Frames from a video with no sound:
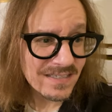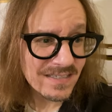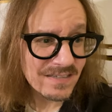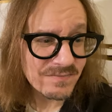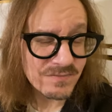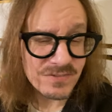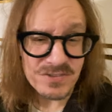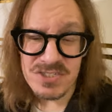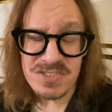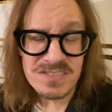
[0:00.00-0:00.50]

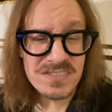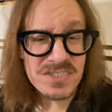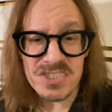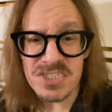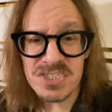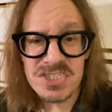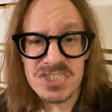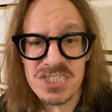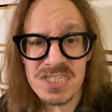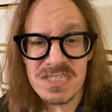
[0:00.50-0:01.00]
for just such a
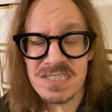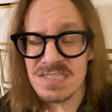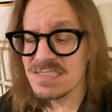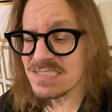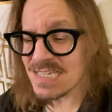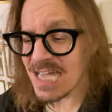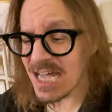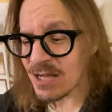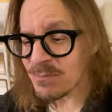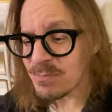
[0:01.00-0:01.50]
genius
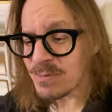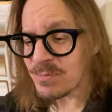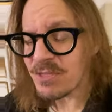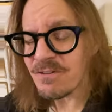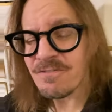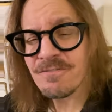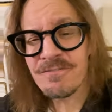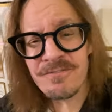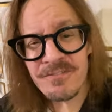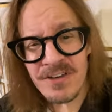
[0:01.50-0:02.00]
album. The
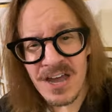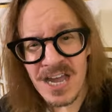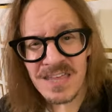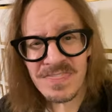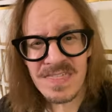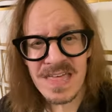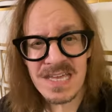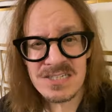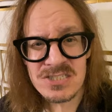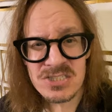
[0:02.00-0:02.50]
fuck
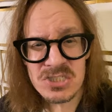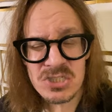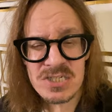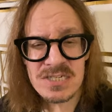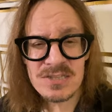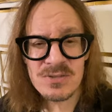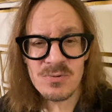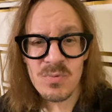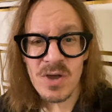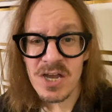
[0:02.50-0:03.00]
that dude in
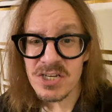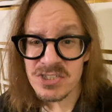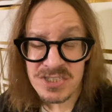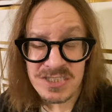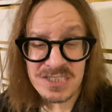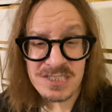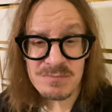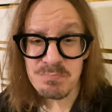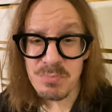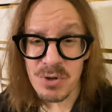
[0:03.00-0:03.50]
the
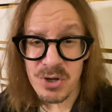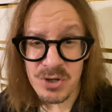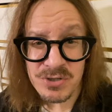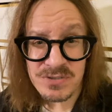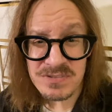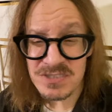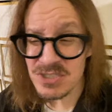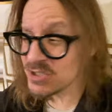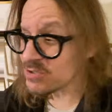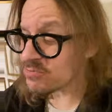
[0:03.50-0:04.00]
Washington
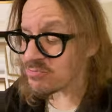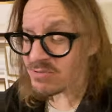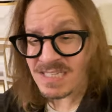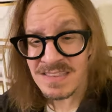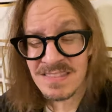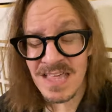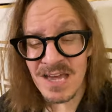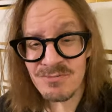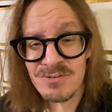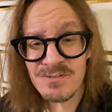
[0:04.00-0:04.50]
Post. Did you read
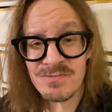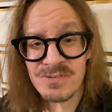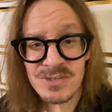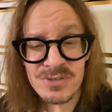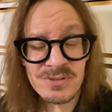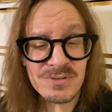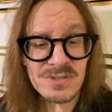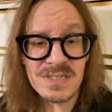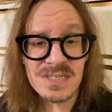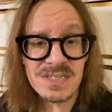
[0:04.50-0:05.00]
that
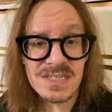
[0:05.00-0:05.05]
review?